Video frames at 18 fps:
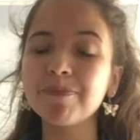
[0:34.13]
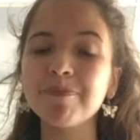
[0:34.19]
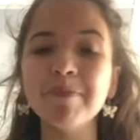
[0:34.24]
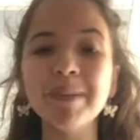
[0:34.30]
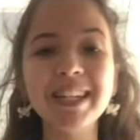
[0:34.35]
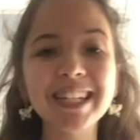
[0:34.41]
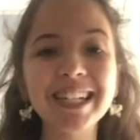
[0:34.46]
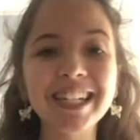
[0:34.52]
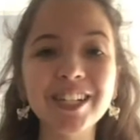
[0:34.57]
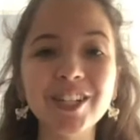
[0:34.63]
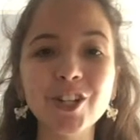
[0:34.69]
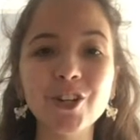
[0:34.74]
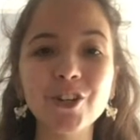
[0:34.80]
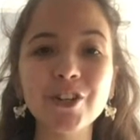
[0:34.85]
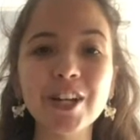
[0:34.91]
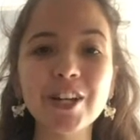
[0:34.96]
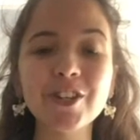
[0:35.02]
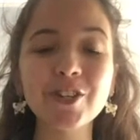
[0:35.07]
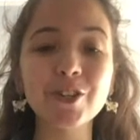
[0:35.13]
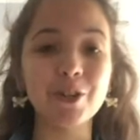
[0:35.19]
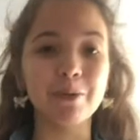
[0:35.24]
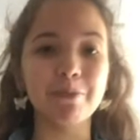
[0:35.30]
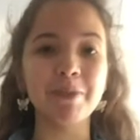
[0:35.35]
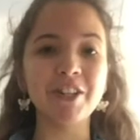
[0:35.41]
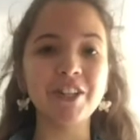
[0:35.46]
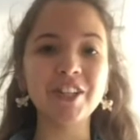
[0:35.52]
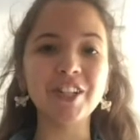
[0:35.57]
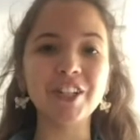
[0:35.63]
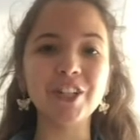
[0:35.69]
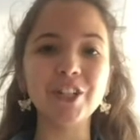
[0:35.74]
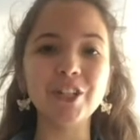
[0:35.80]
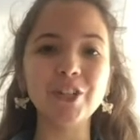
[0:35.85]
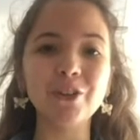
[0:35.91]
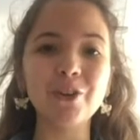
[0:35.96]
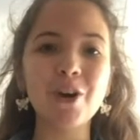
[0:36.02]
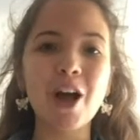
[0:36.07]
Miss Quinones, or Miss
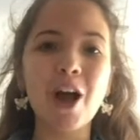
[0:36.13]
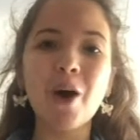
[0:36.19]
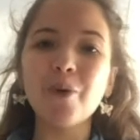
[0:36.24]
Q,